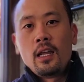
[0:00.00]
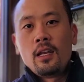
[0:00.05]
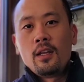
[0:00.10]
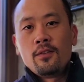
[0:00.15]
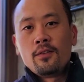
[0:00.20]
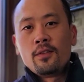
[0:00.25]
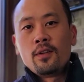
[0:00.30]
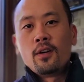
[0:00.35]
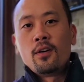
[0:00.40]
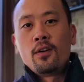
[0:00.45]

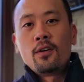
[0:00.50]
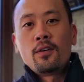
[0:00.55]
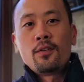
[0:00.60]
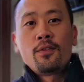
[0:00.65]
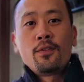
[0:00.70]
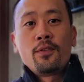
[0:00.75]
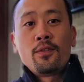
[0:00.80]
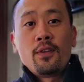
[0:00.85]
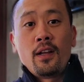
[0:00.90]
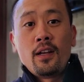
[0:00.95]
love
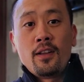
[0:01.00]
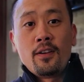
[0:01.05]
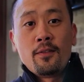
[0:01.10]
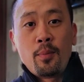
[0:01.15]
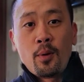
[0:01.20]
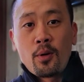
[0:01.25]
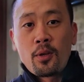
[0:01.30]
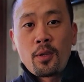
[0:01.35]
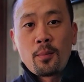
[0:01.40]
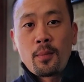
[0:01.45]
golf, I love
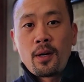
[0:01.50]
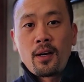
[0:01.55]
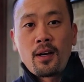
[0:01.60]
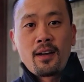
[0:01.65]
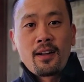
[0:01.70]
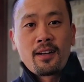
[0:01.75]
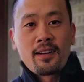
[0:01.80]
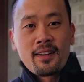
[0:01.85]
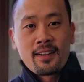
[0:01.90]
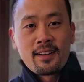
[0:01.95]

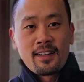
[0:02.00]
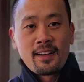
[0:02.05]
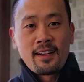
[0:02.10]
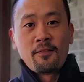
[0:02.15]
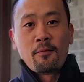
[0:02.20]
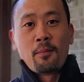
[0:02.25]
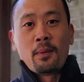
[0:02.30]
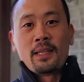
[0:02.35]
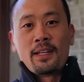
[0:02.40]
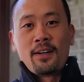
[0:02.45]
Pokemon, I
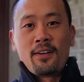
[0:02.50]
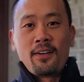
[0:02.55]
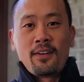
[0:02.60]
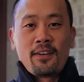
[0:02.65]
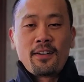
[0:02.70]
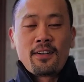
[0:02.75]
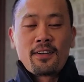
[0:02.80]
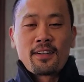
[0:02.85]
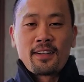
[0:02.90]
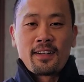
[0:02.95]
love my
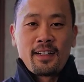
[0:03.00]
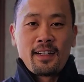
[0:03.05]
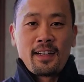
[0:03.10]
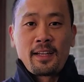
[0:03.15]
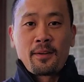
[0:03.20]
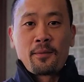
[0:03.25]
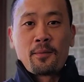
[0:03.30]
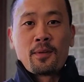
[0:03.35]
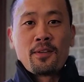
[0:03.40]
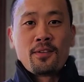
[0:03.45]
dog. I
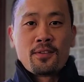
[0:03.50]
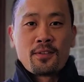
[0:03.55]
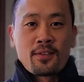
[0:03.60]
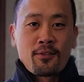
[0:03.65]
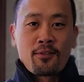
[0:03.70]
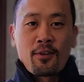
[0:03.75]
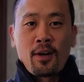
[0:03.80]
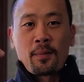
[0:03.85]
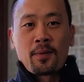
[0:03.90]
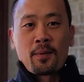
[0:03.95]
like when you
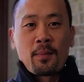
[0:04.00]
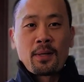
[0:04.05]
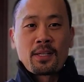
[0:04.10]
subscribe to my